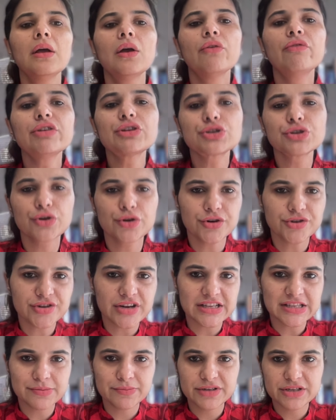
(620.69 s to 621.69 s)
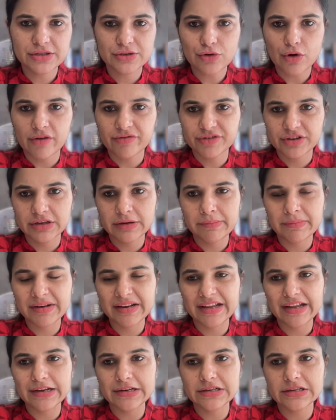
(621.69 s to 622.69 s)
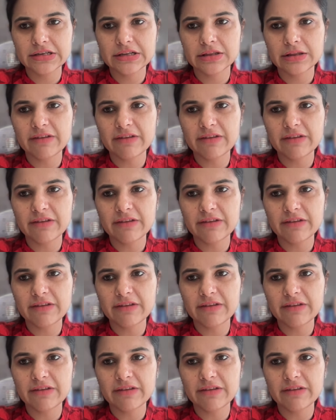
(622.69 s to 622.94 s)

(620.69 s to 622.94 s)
Which neurotransmitter is often implicated in